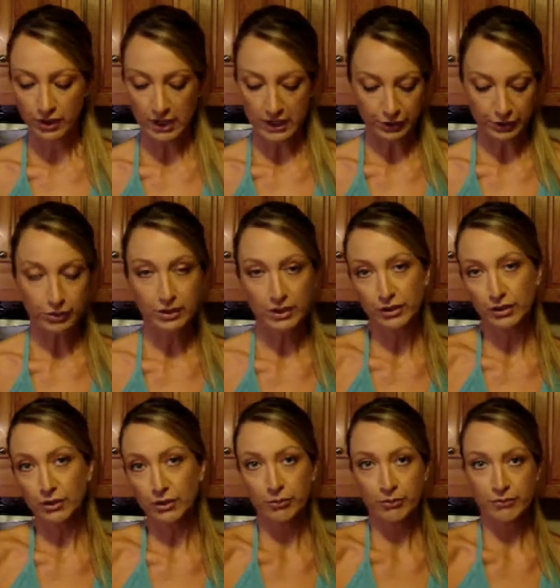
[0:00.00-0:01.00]
Uh, you could
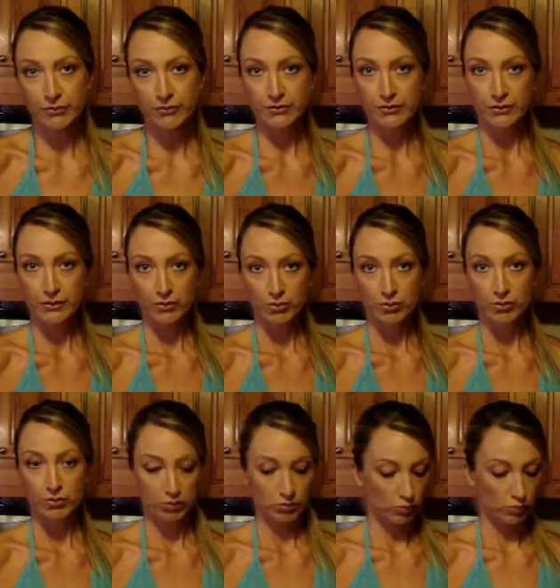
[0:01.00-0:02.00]
use